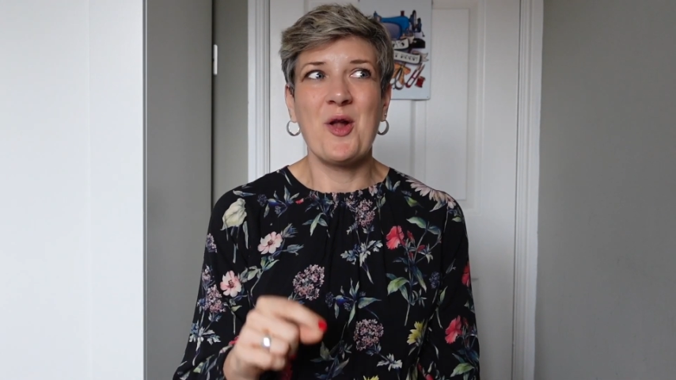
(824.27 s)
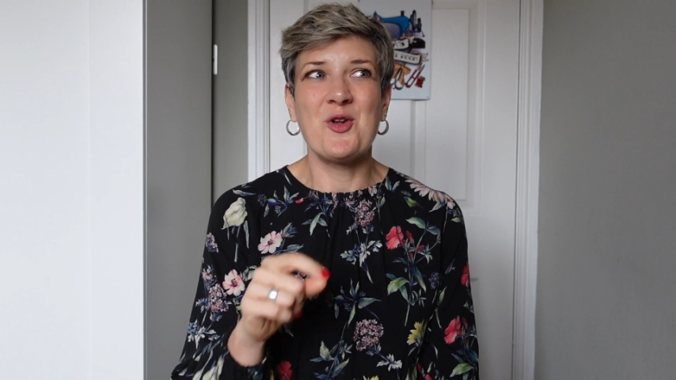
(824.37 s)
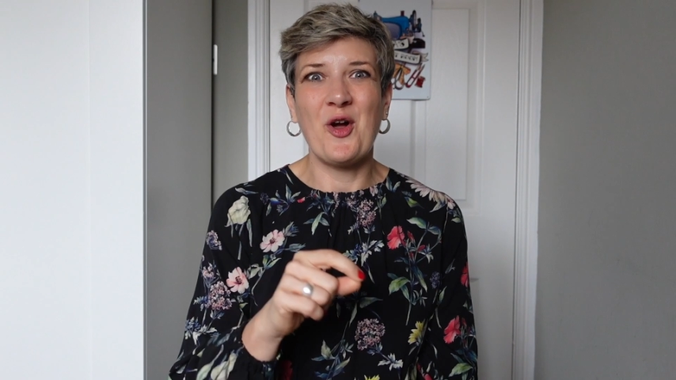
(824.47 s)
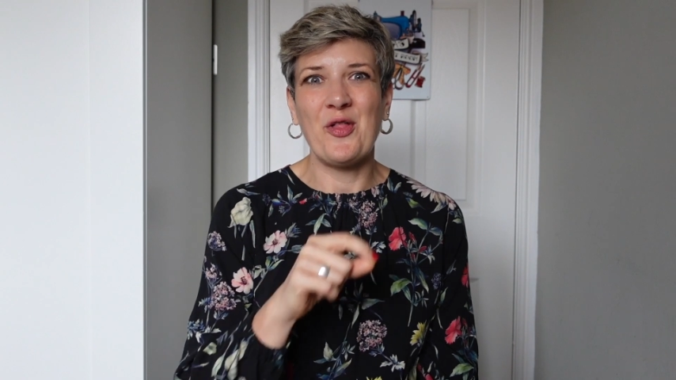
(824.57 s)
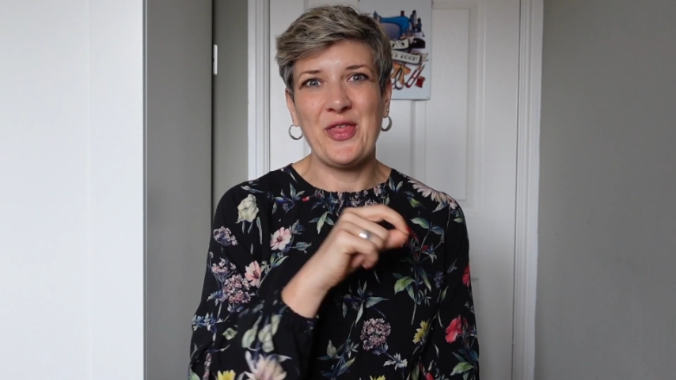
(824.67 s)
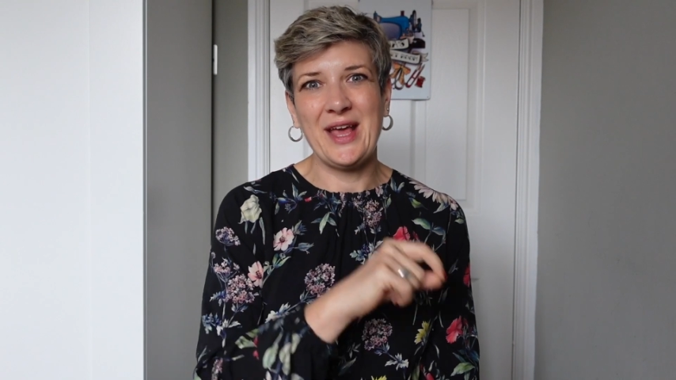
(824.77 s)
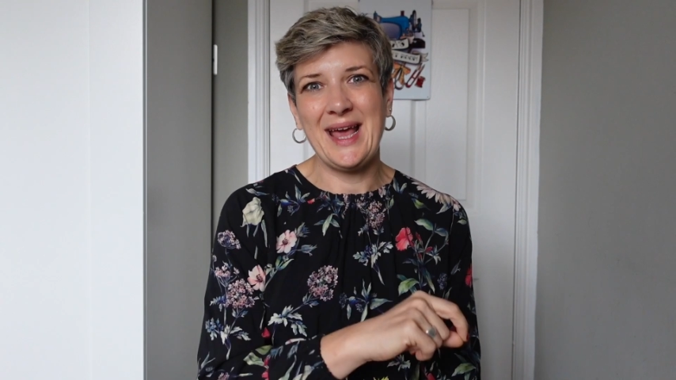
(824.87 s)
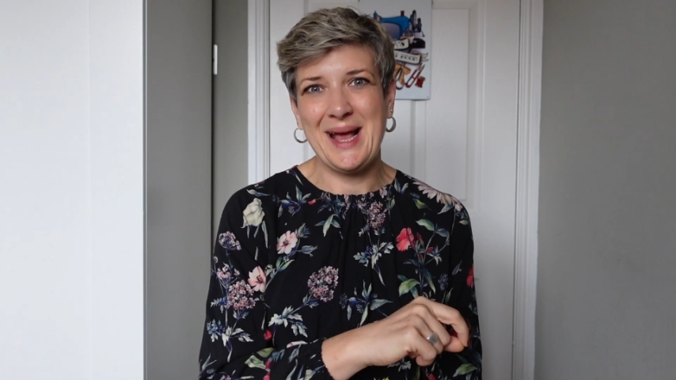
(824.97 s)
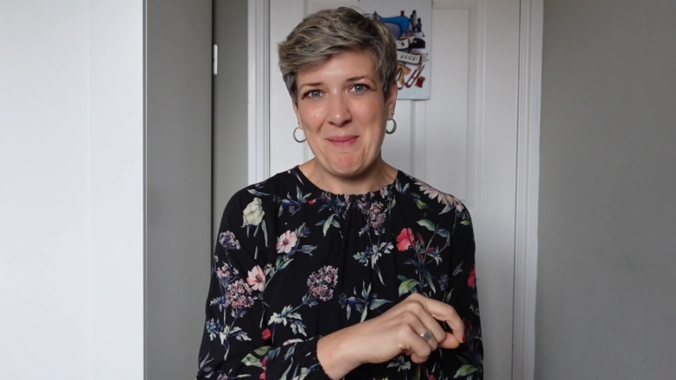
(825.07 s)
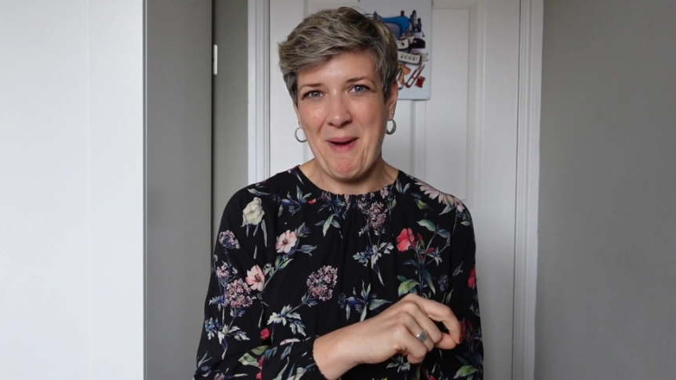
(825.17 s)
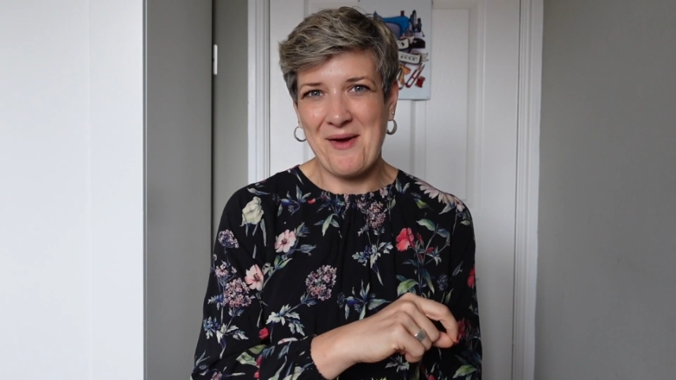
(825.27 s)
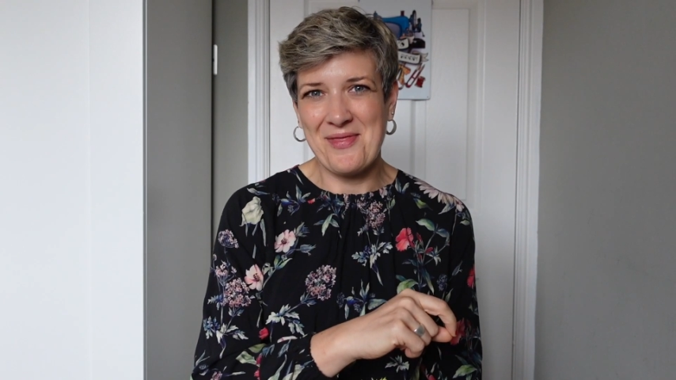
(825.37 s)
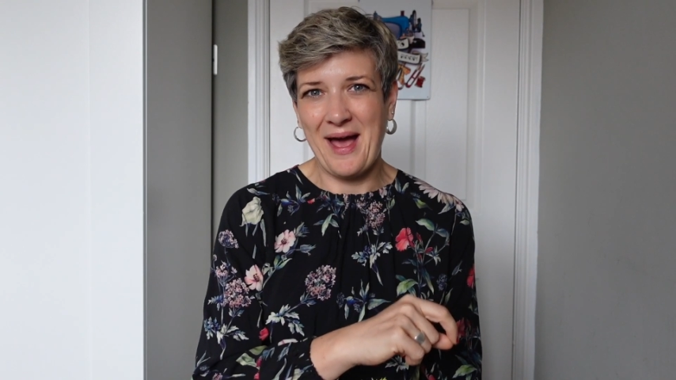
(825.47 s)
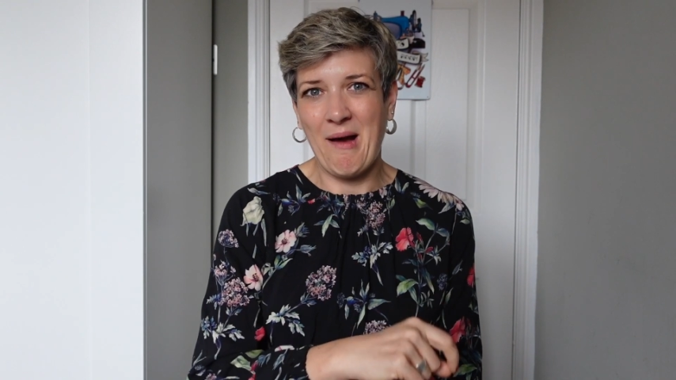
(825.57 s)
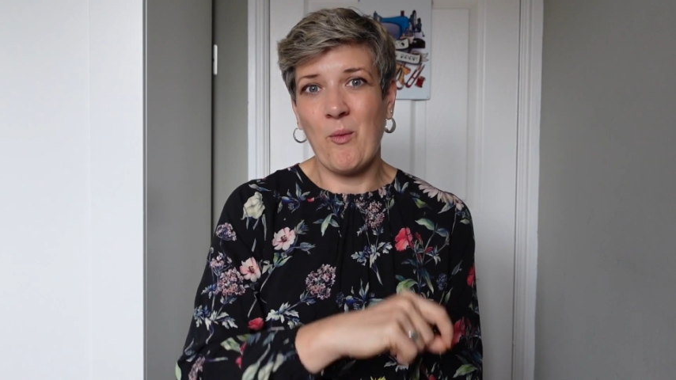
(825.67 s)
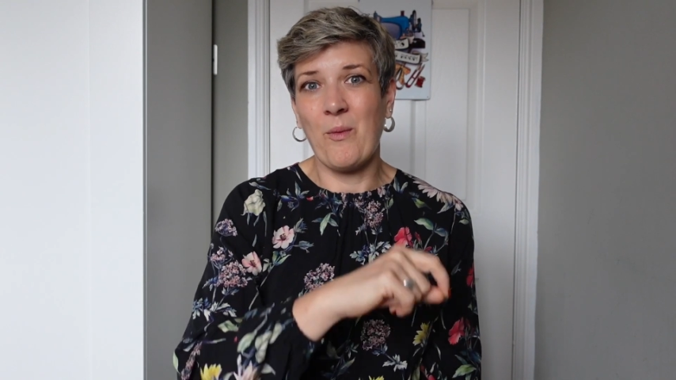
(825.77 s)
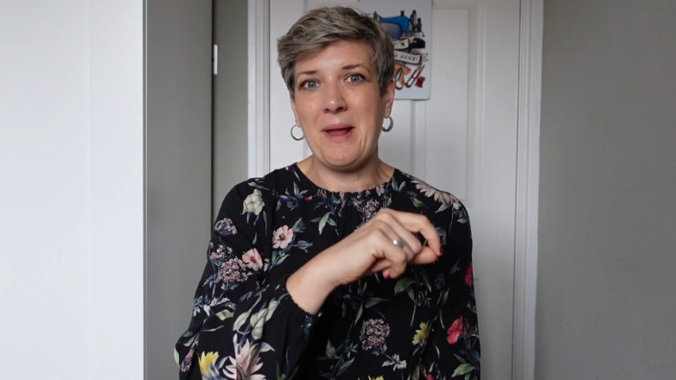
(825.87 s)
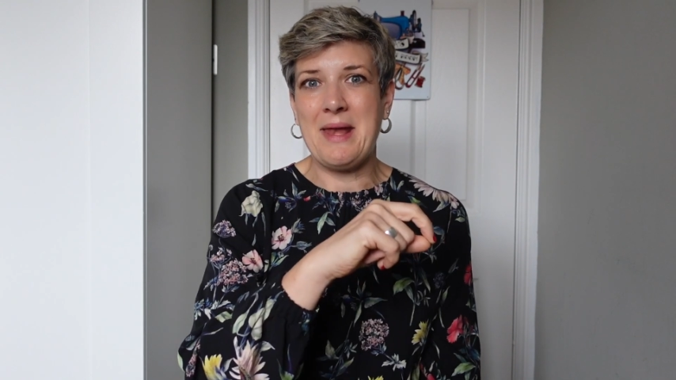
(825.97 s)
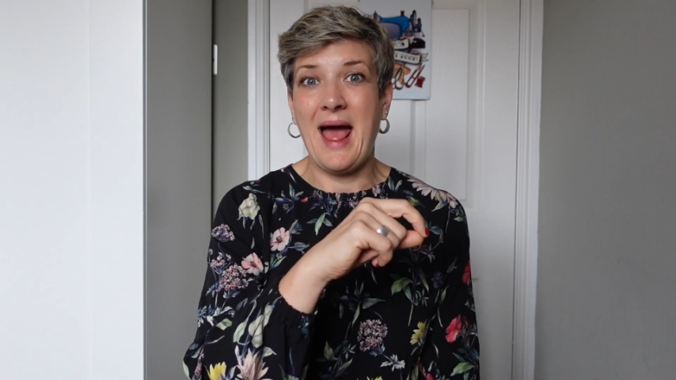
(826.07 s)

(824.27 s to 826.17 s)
not thinking about that when